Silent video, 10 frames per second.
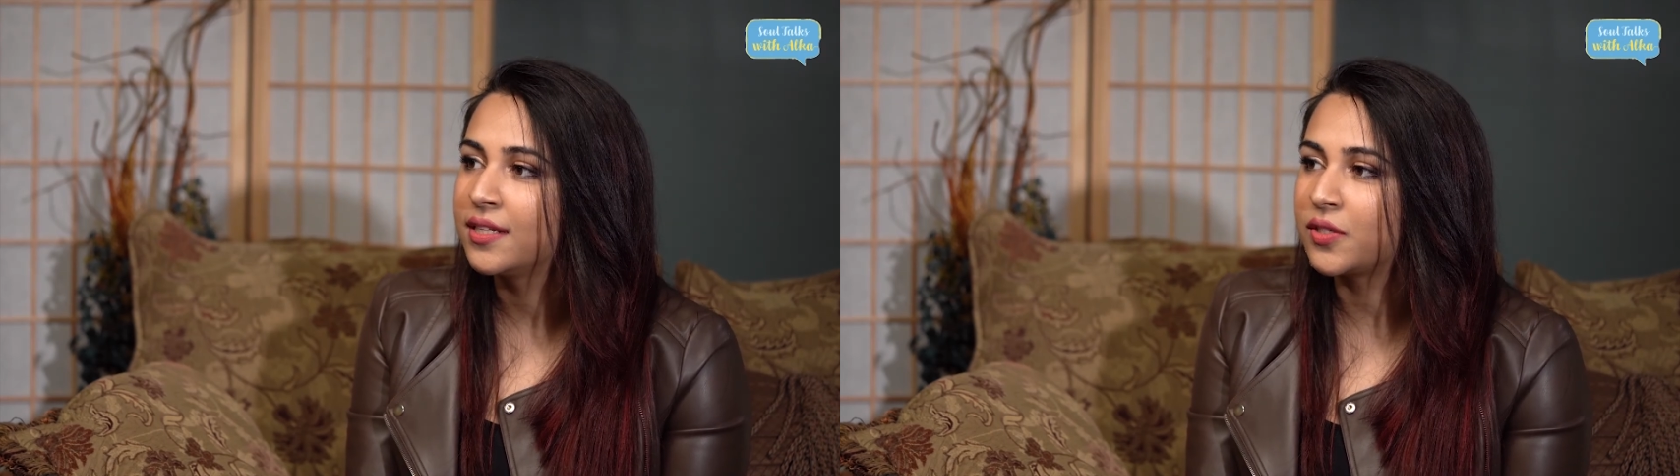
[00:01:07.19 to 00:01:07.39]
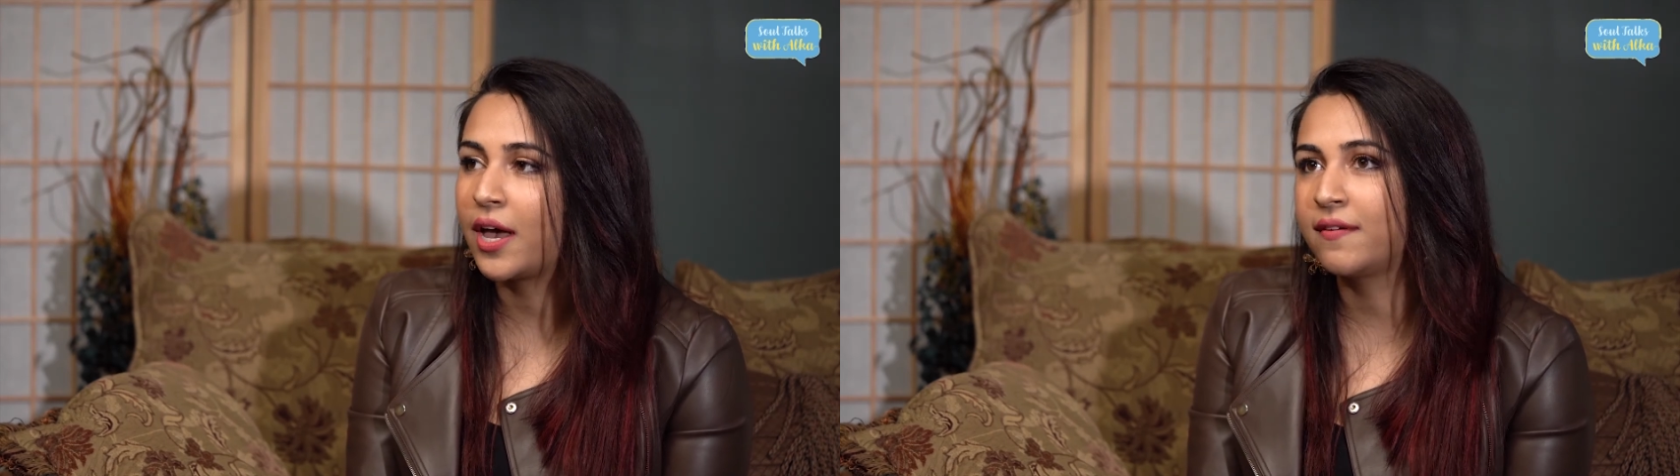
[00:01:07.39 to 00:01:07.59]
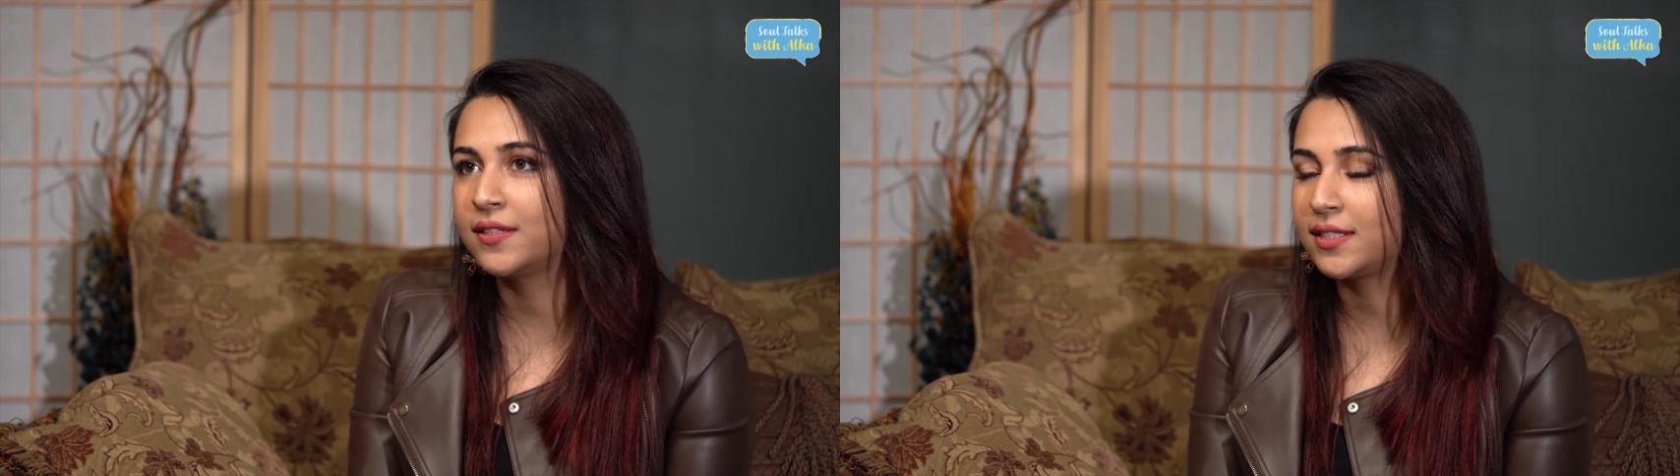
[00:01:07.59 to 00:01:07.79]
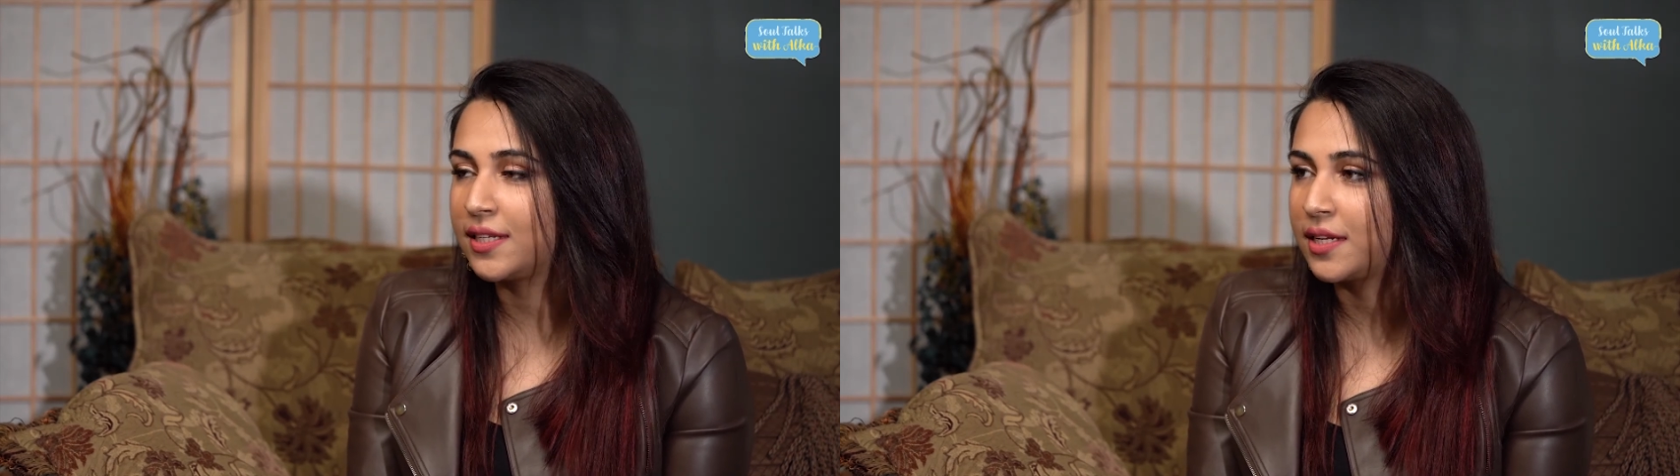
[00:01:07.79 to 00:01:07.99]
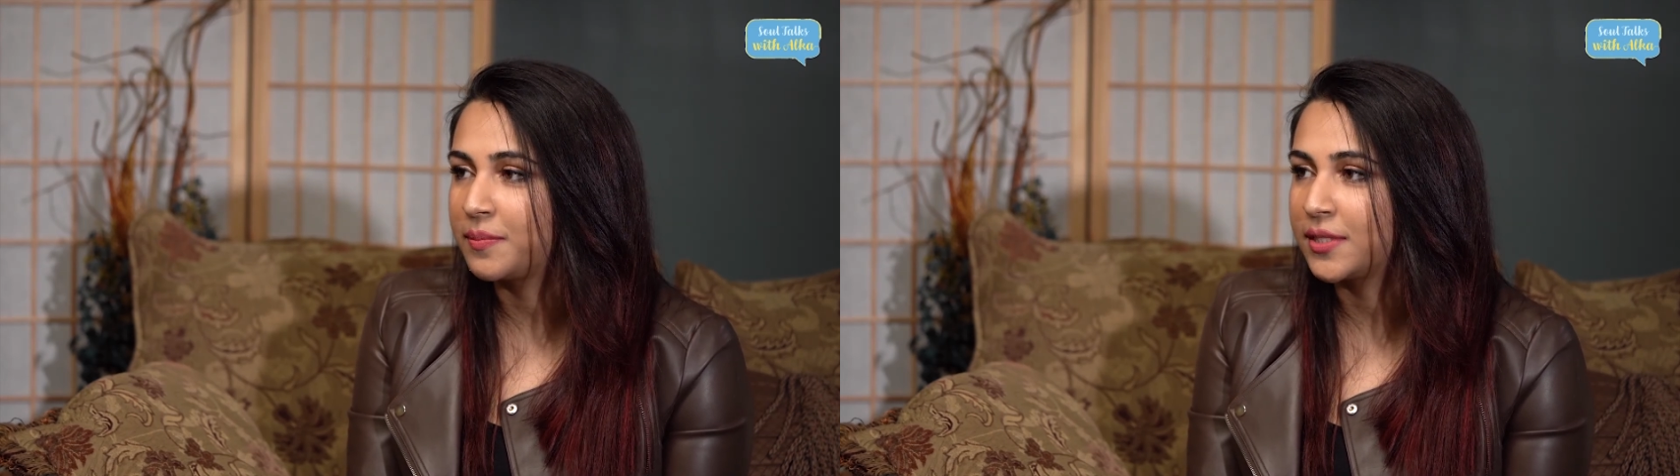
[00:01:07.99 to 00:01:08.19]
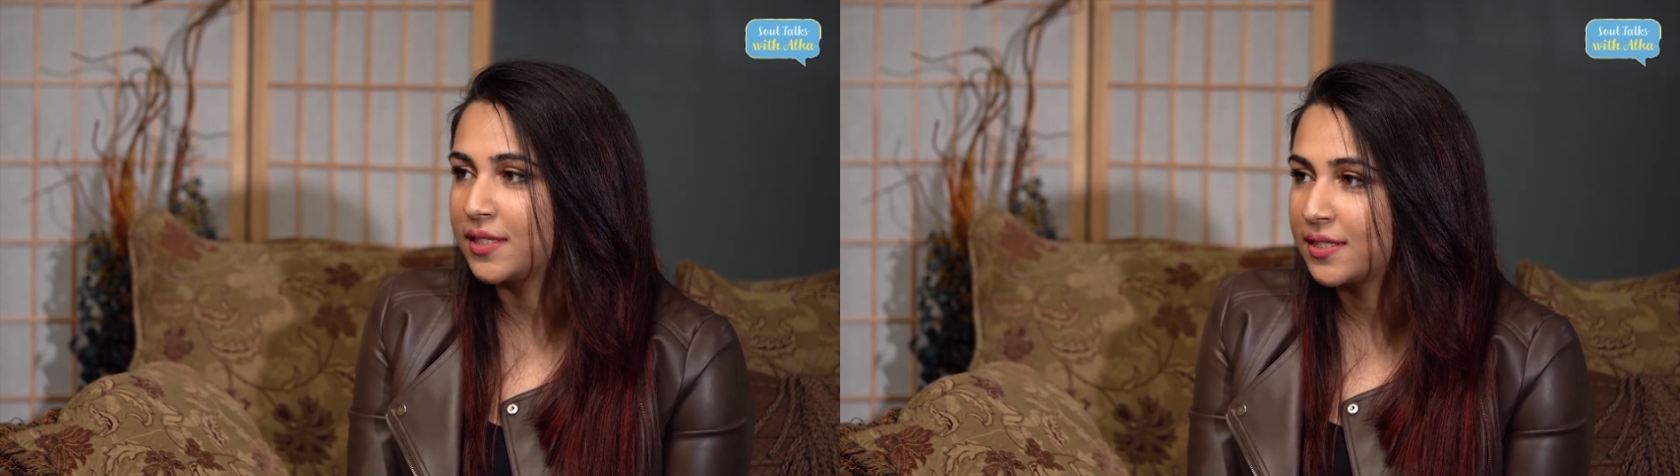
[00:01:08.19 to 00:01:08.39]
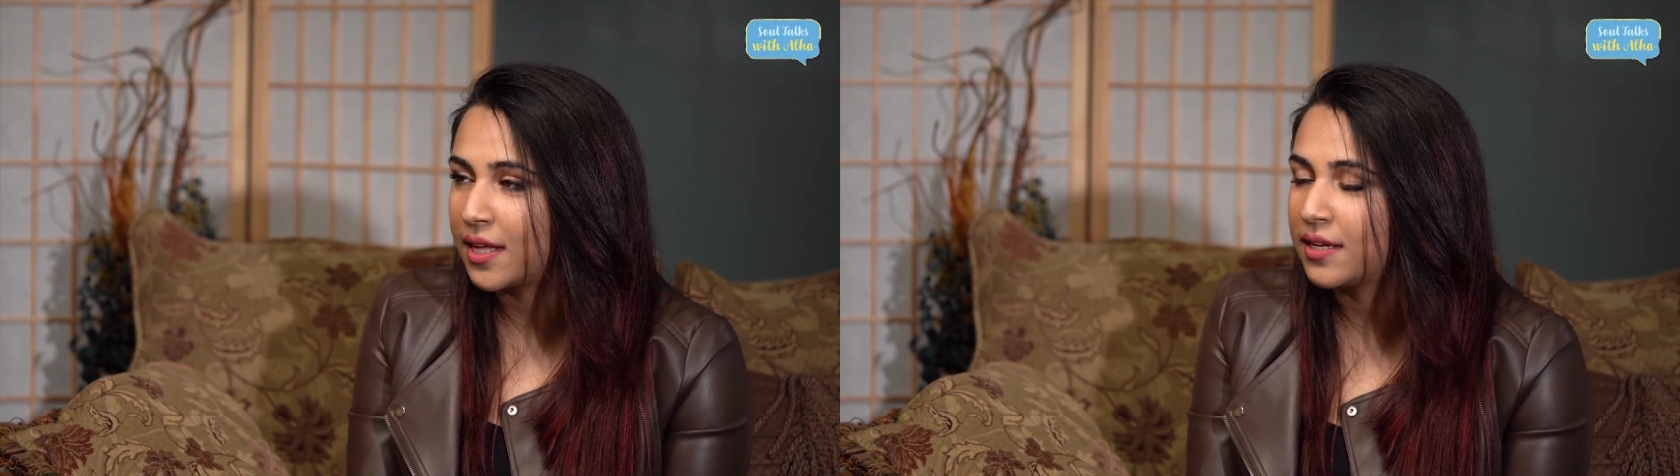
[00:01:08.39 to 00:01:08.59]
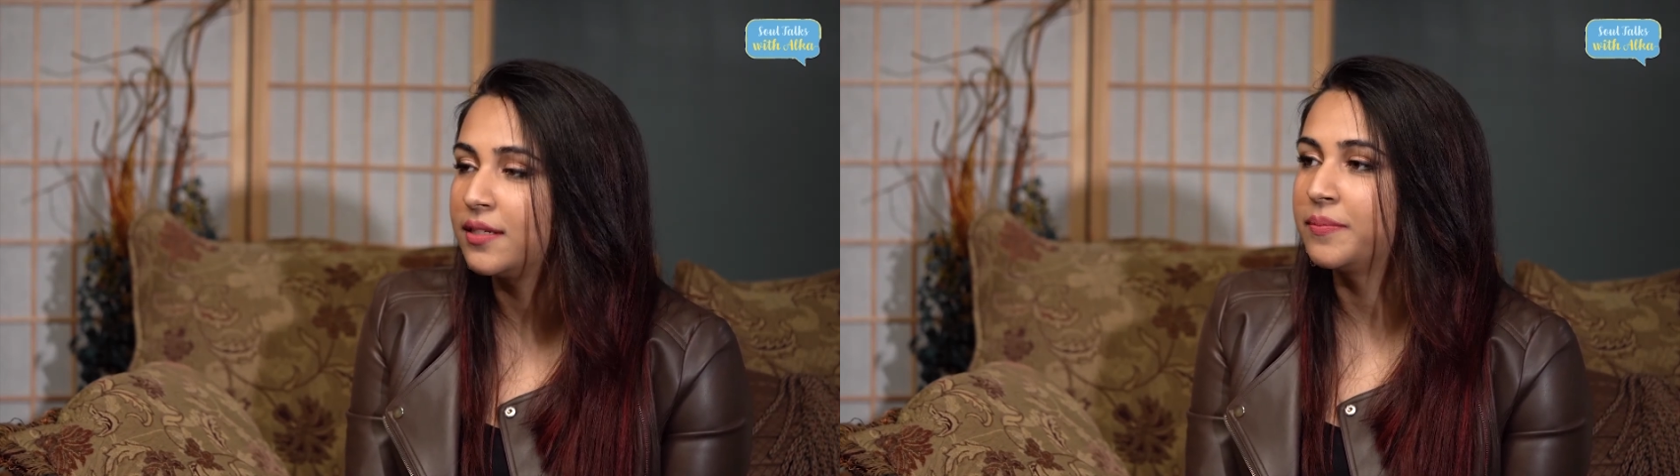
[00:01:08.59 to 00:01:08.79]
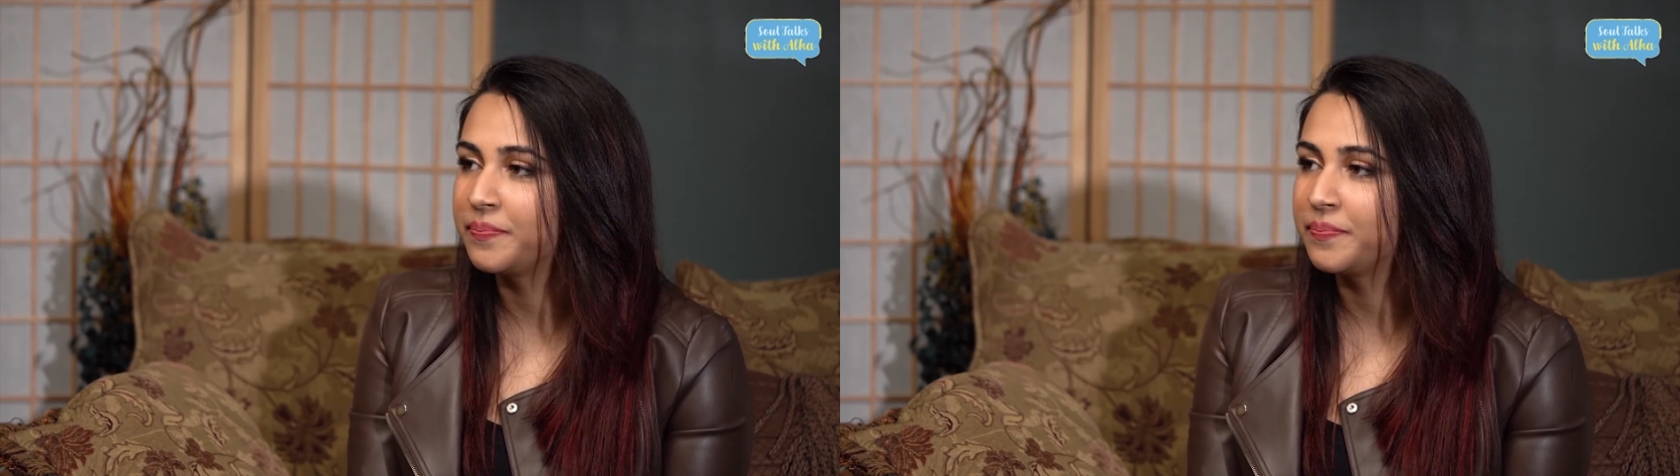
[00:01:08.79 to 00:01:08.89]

So I haven't seen him since then.